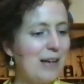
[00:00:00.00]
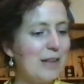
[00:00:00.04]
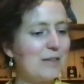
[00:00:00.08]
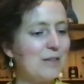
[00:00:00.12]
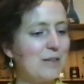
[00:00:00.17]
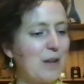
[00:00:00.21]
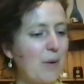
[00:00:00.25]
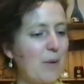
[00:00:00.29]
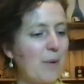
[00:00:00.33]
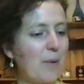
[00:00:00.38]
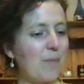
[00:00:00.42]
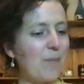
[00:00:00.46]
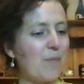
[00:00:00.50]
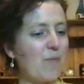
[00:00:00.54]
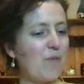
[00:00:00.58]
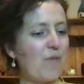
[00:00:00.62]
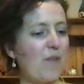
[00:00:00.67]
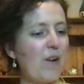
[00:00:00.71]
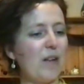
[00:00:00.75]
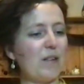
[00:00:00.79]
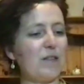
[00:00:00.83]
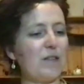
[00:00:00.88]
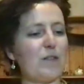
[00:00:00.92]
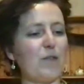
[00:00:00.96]
So
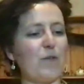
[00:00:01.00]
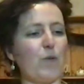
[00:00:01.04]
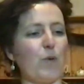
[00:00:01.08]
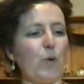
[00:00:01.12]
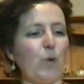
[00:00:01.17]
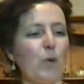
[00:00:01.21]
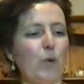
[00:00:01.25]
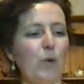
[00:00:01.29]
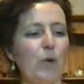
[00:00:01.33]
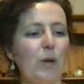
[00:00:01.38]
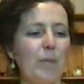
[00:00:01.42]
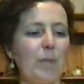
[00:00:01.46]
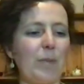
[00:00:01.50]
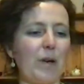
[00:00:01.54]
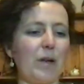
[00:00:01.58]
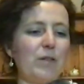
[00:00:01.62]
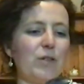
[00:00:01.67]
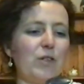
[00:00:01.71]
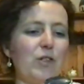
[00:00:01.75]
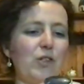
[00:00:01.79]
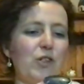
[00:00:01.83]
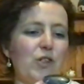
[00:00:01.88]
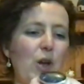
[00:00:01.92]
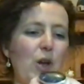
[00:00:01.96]
first of all, I'm
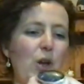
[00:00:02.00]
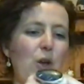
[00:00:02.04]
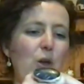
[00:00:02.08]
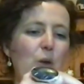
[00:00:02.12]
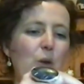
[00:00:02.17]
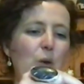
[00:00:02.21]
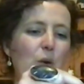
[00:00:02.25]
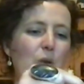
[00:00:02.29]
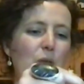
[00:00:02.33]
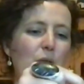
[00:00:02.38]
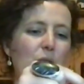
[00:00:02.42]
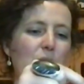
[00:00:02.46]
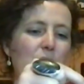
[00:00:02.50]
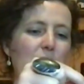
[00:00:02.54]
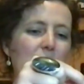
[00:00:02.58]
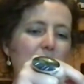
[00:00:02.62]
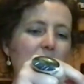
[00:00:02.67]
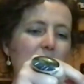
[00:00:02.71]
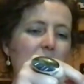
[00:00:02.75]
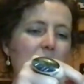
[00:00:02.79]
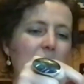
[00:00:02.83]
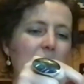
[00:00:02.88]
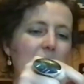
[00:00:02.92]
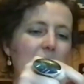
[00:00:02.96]
going to show you
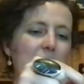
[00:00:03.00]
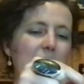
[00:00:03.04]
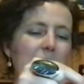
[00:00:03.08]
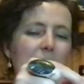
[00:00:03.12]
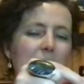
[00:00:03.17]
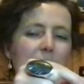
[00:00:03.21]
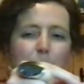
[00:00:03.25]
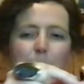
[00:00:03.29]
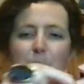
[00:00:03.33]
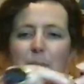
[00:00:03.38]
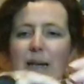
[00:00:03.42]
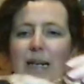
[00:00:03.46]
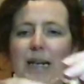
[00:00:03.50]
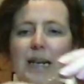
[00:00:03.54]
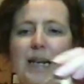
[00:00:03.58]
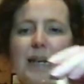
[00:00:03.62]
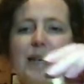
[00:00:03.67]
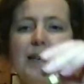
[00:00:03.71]
the little mini